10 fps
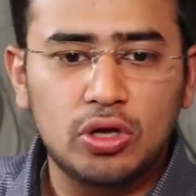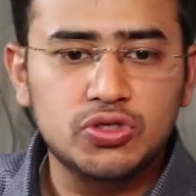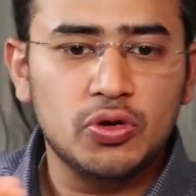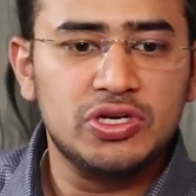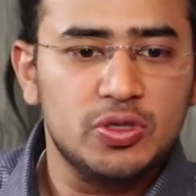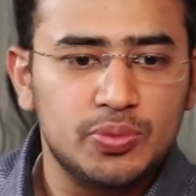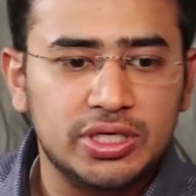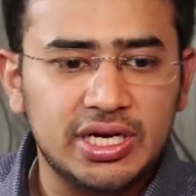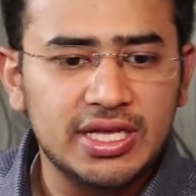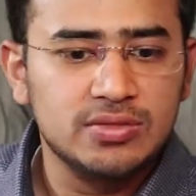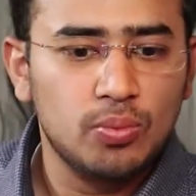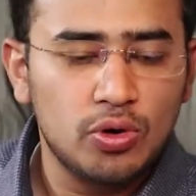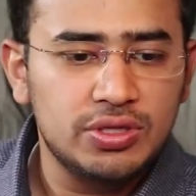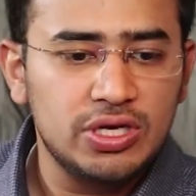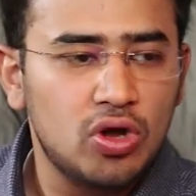also interpreted, is
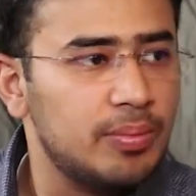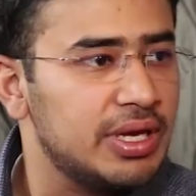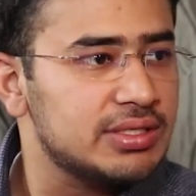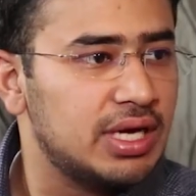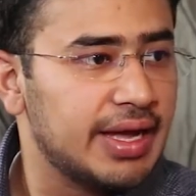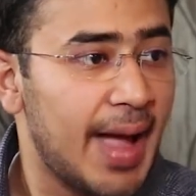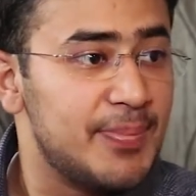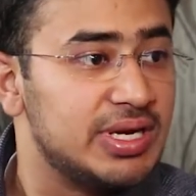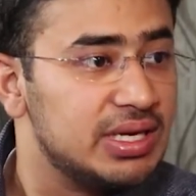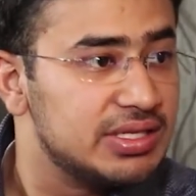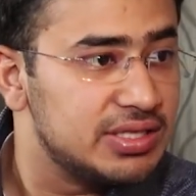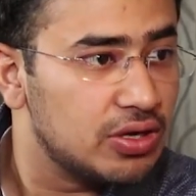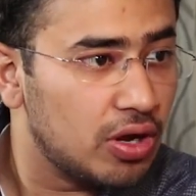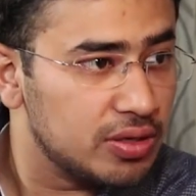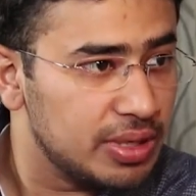Modi-nomics a capitalist
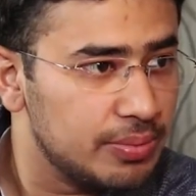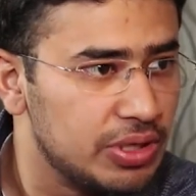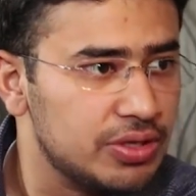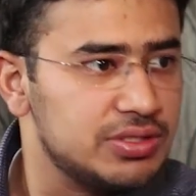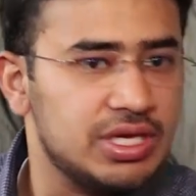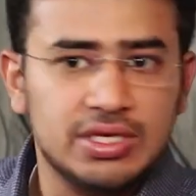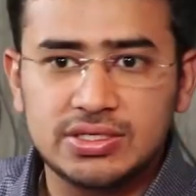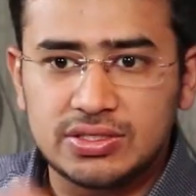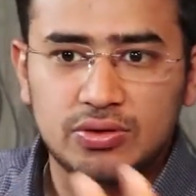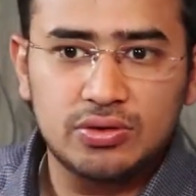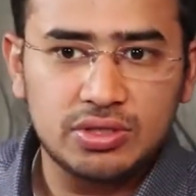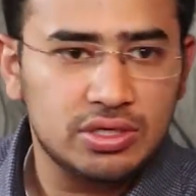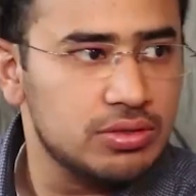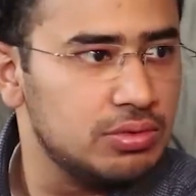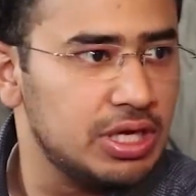economy? Because he is,
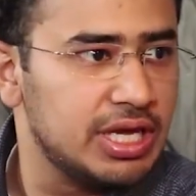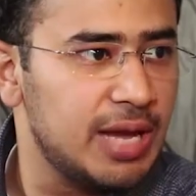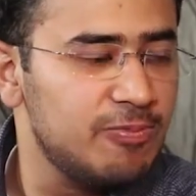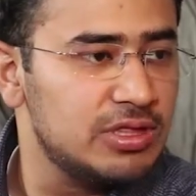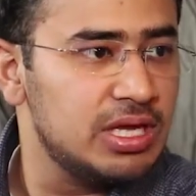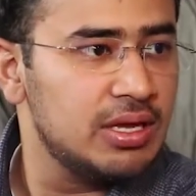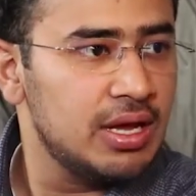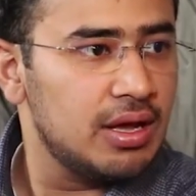he came with the